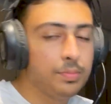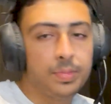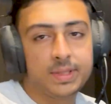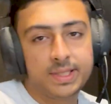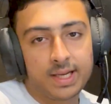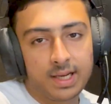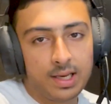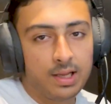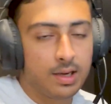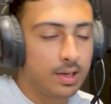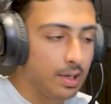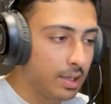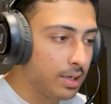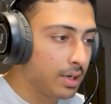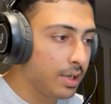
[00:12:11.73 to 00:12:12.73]
Basically a
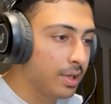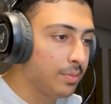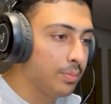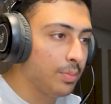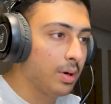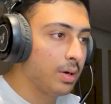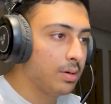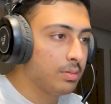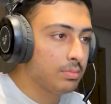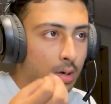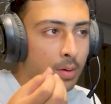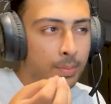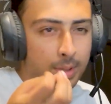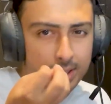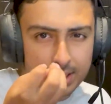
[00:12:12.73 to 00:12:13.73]
clicker game, but
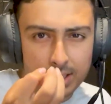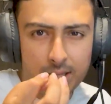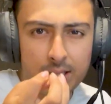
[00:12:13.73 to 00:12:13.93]
a bit